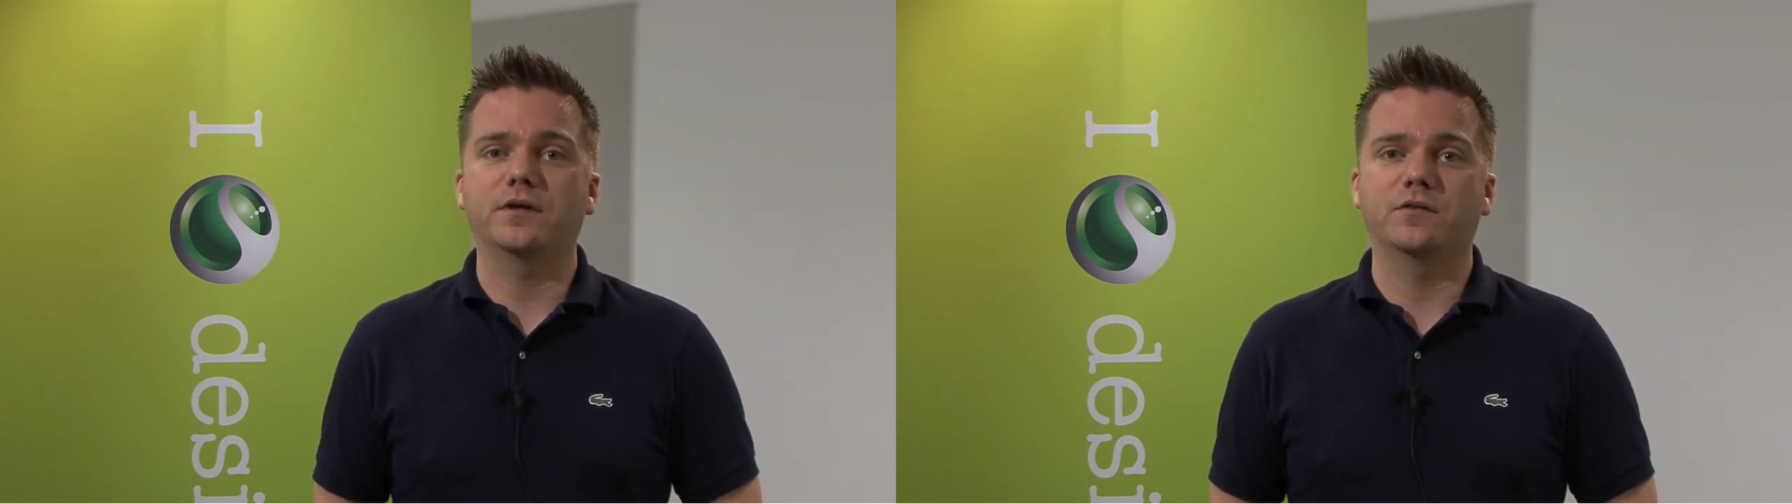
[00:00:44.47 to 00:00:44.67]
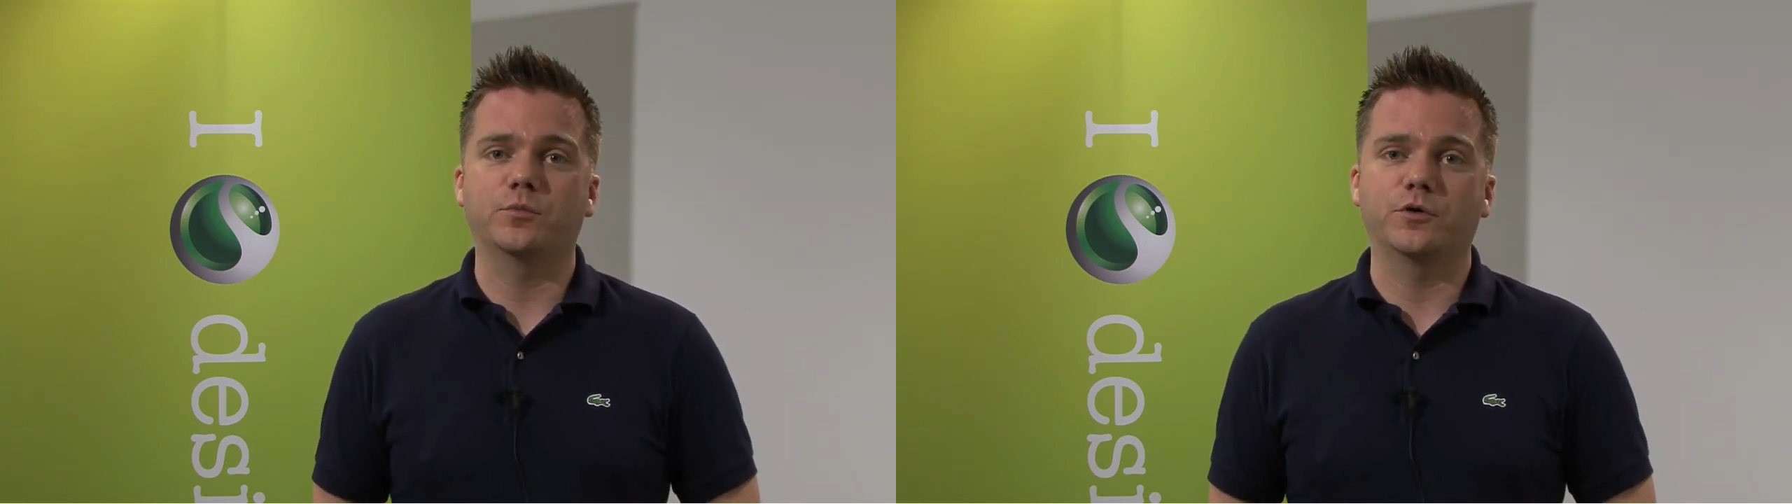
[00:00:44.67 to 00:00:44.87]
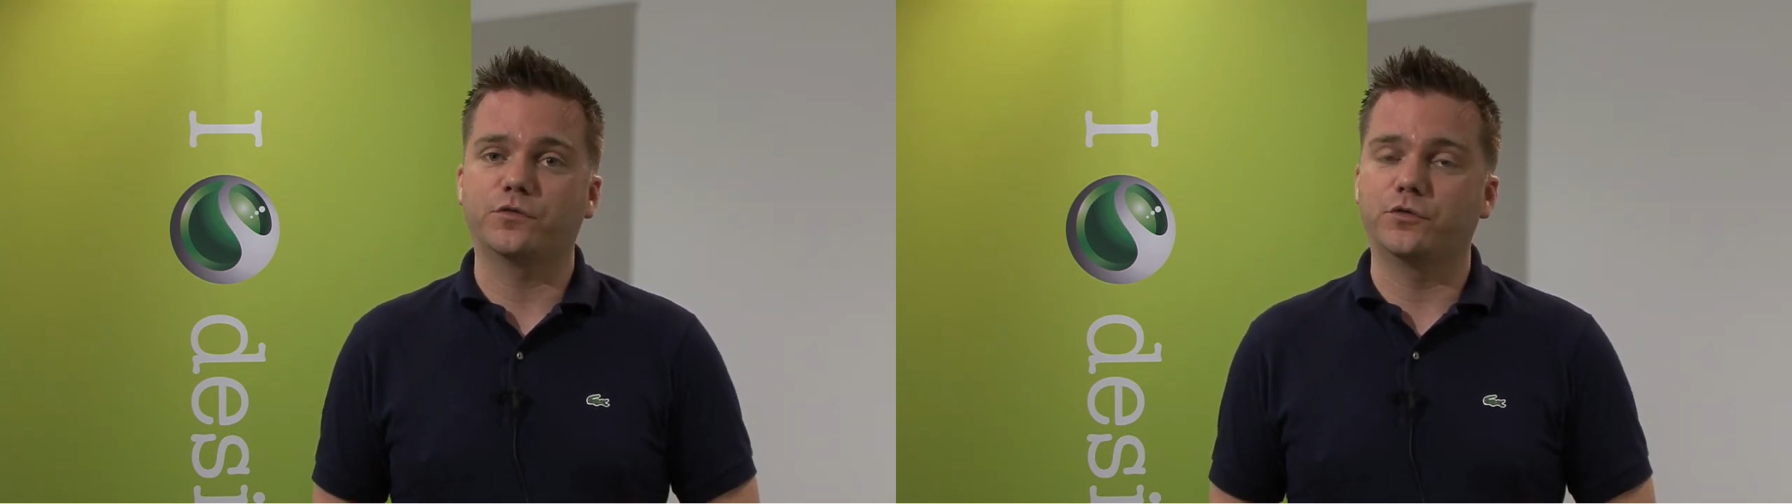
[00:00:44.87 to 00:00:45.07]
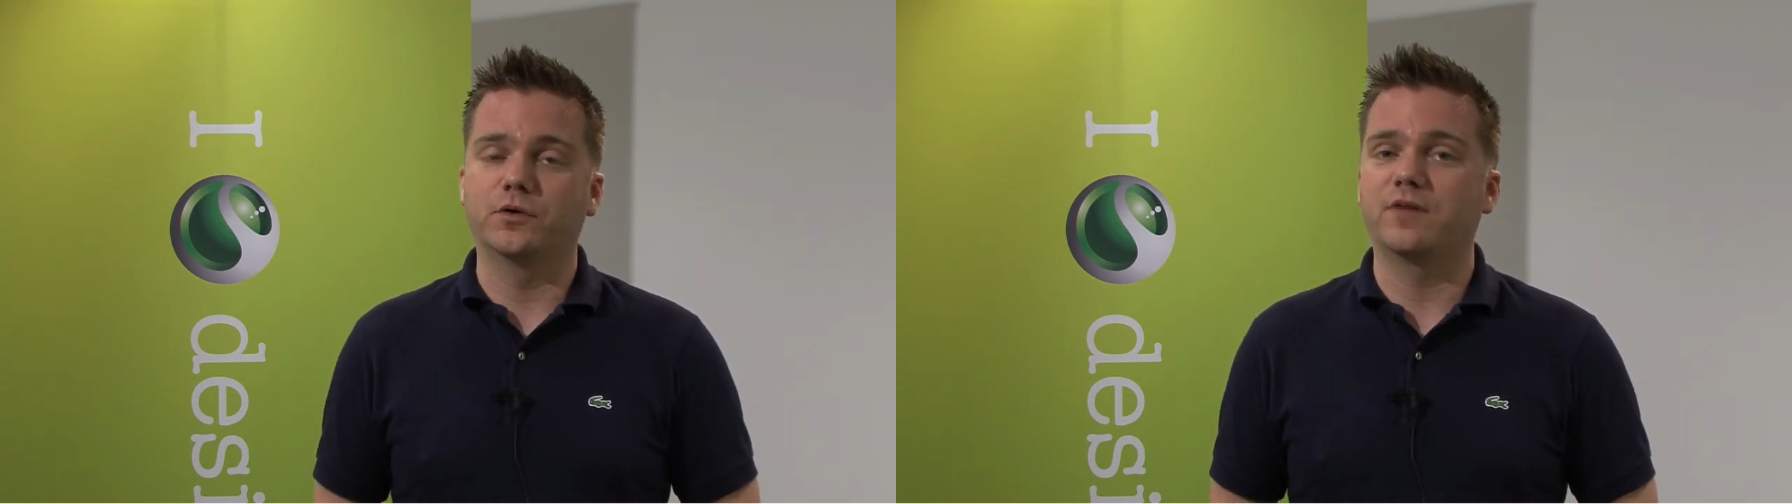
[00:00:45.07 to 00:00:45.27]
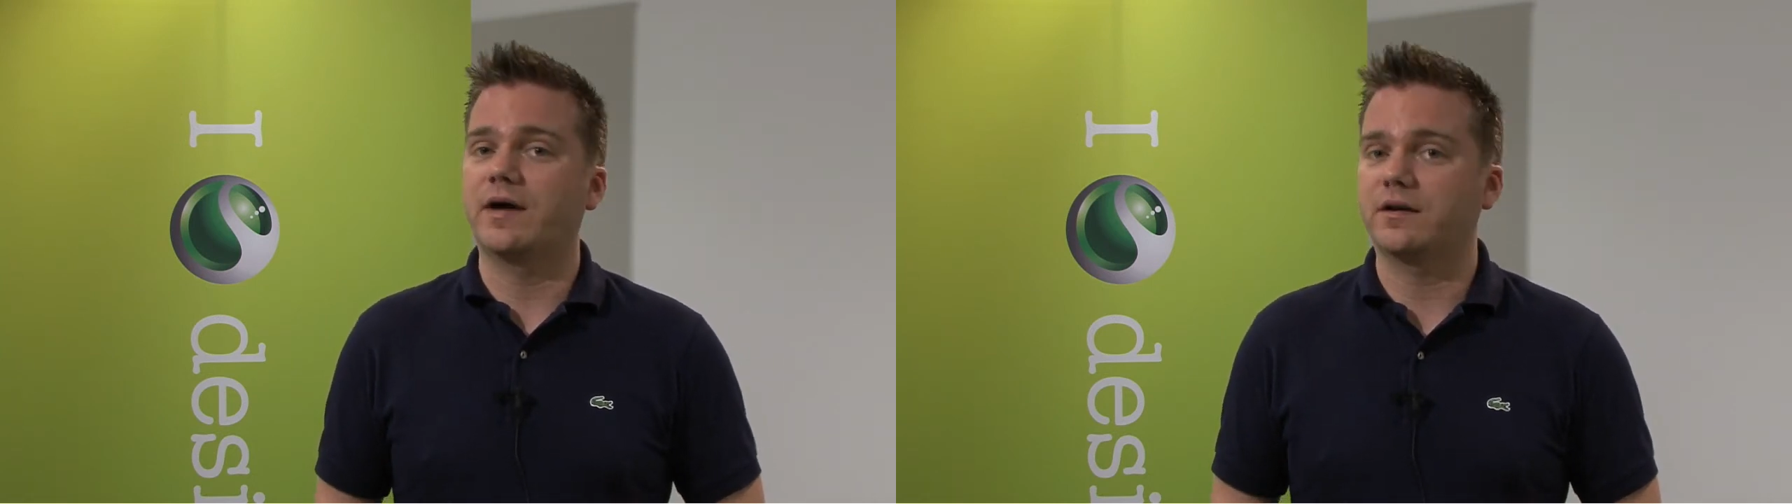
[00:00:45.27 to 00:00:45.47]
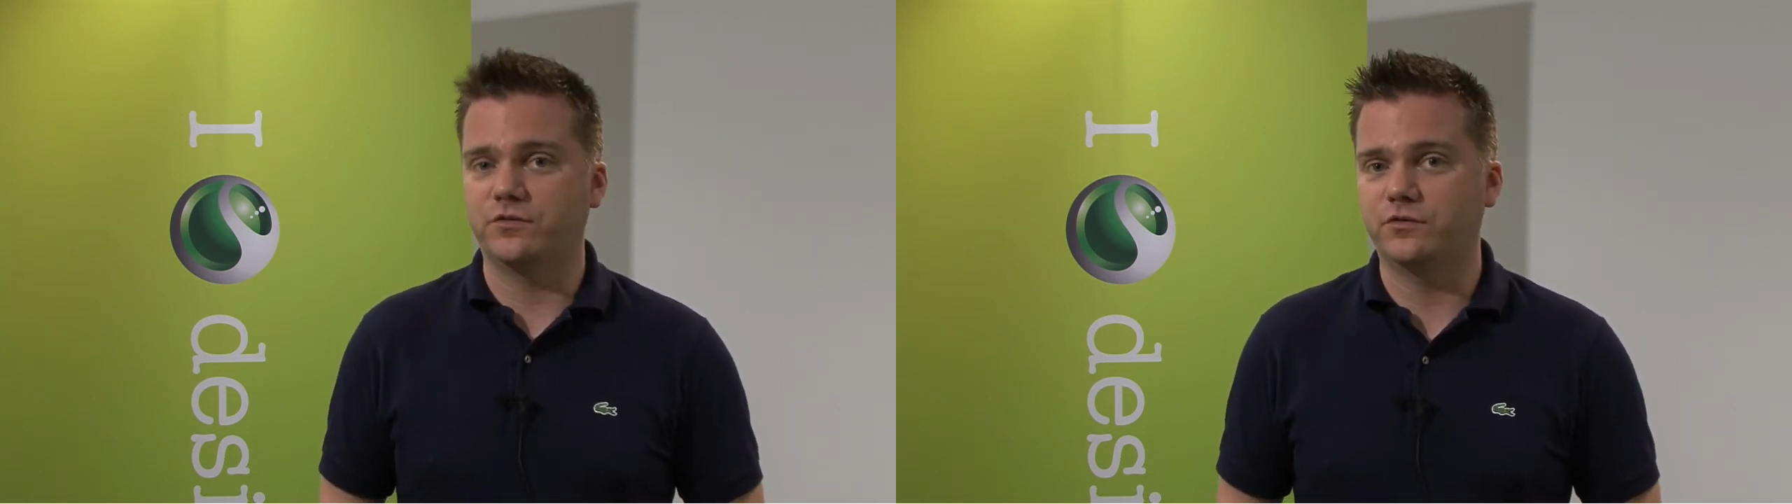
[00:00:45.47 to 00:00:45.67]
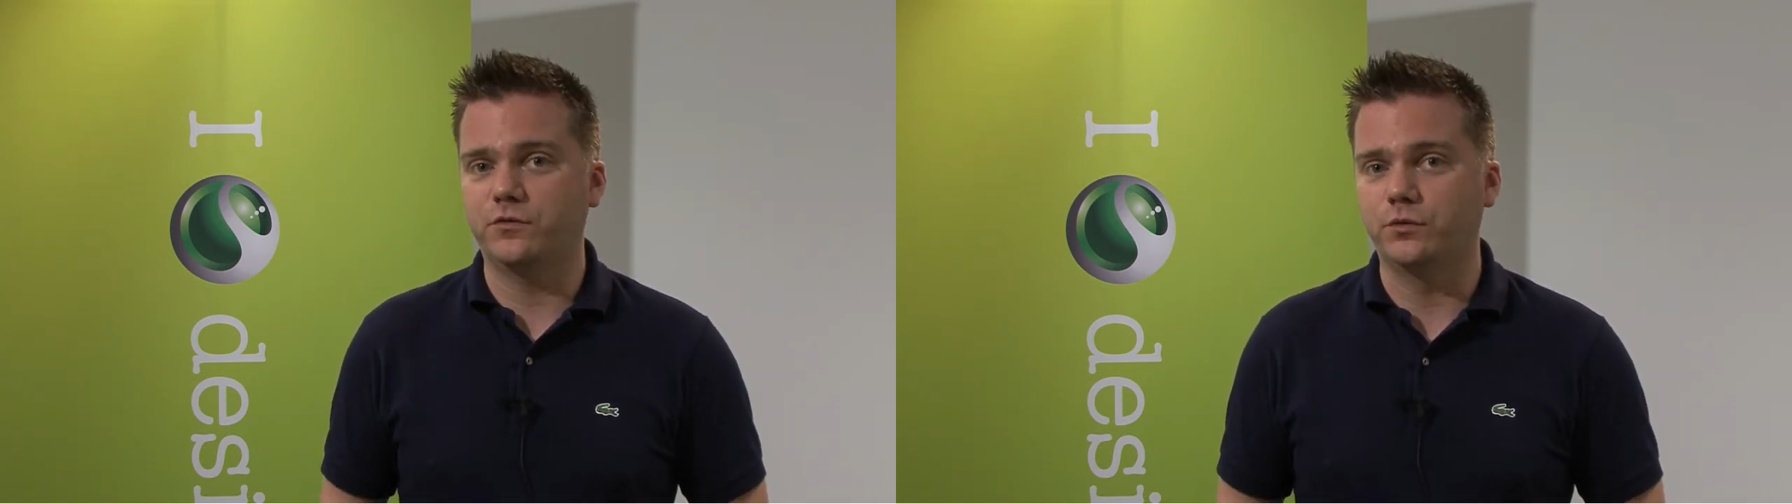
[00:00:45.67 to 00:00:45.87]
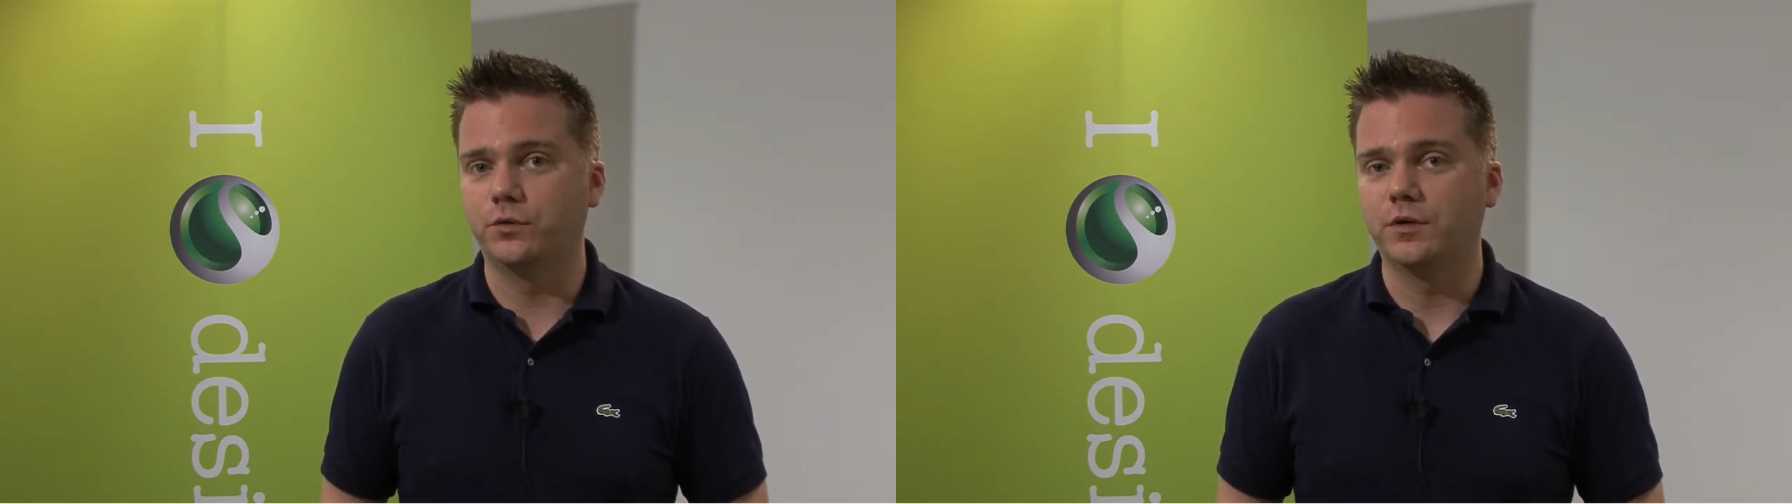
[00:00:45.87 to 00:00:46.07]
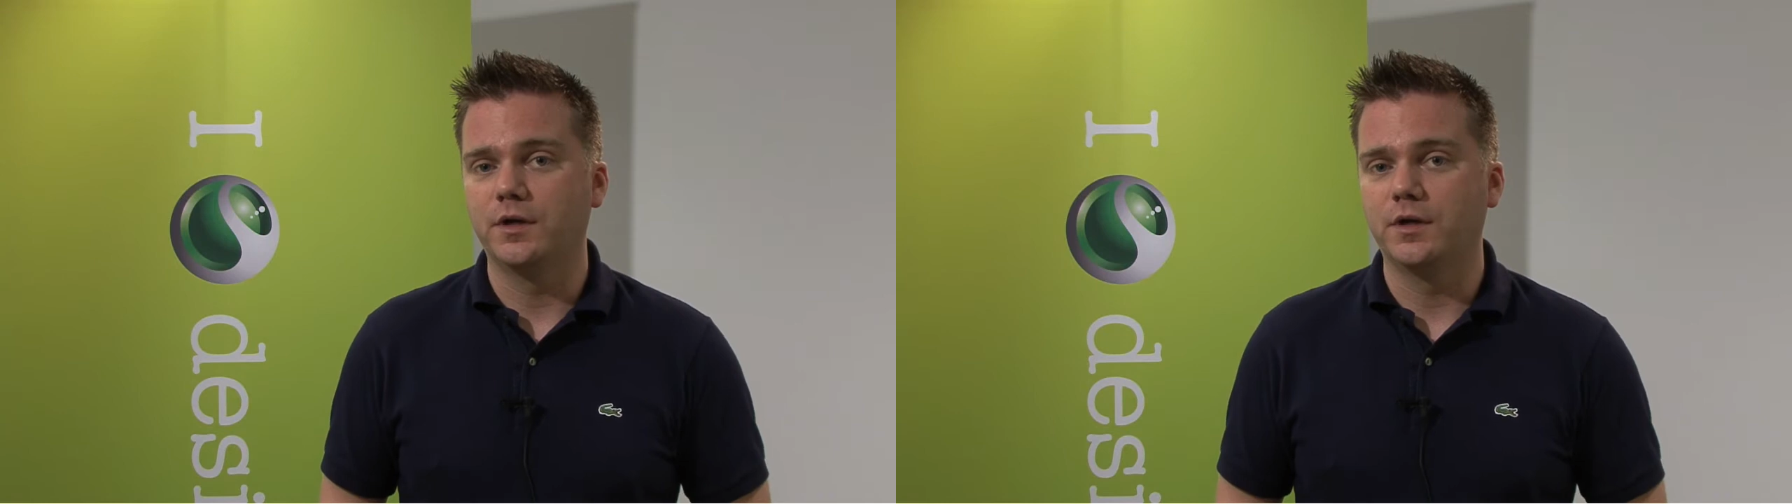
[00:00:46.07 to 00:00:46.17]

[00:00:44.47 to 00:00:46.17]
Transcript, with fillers: is because you don't have access to